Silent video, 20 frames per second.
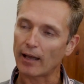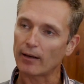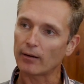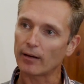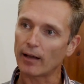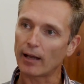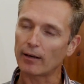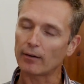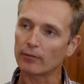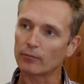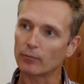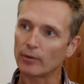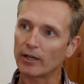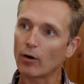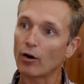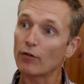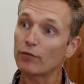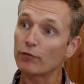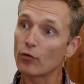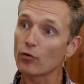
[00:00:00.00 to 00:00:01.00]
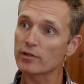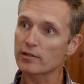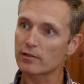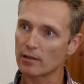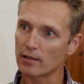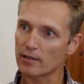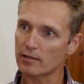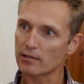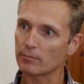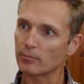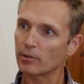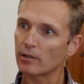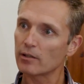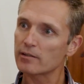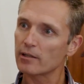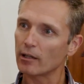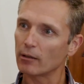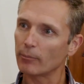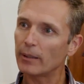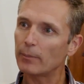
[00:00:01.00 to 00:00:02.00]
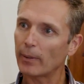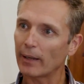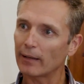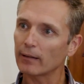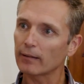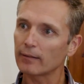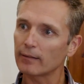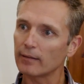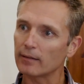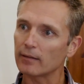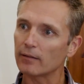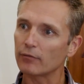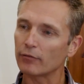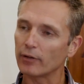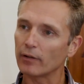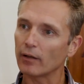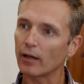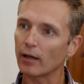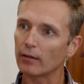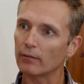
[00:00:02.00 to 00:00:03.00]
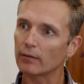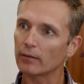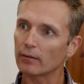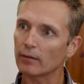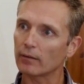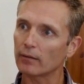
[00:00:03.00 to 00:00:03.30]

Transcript: and, and we are forced to listen because there'll be penalties if we don't.